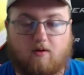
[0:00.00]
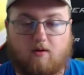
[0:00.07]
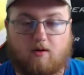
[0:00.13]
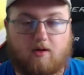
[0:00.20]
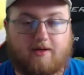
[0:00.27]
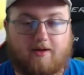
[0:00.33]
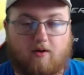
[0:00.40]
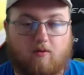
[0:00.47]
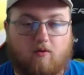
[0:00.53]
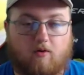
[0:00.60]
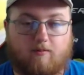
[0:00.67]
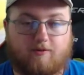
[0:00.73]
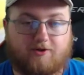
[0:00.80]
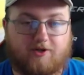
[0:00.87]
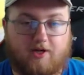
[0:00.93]
in a horrible
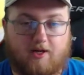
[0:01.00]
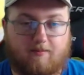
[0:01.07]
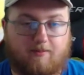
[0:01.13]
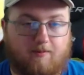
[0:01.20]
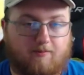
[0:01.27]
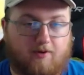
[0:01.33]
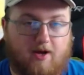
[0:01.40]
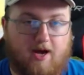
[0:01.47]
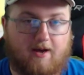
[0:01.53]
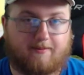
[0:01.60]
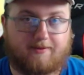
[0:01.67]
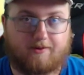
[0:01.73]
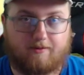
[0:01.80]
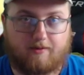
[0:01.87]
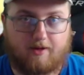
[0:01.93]
shape. People
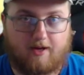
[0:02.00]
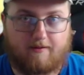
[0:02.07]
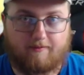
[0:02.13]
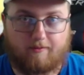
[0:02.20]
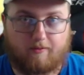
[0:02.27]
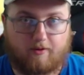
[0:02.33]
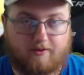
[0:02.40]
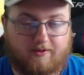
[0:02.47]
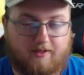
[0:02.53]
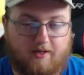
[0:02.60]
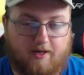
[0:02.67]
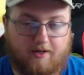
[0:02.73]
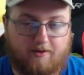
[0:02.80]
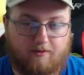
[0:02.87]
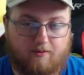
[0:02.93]
absolutely have it worse than I
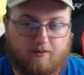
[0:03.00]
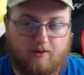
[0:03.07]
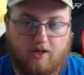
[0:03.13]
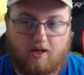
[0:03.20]
do.